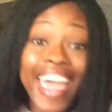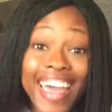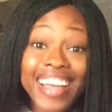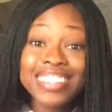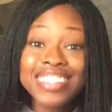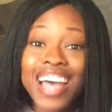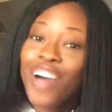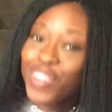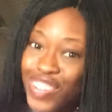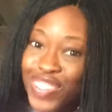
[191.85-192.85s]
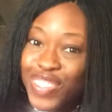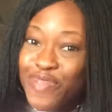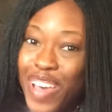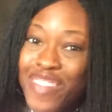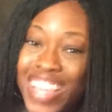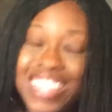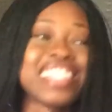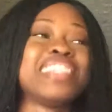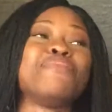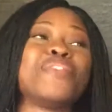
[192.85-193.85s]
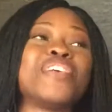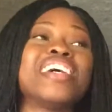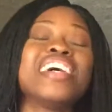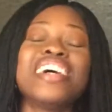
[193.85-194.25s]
and I won't have to do bed baths anymore.